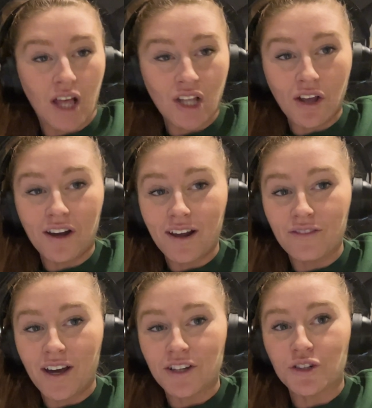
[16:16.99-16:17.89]
a lot
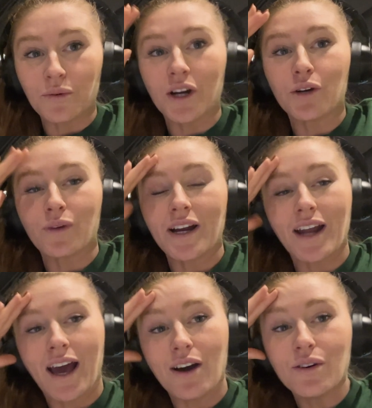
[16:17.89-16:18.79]
of extra work right
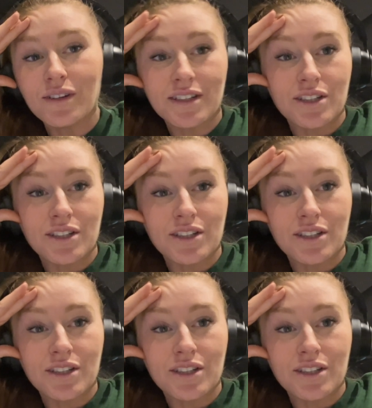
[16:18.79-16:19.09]
now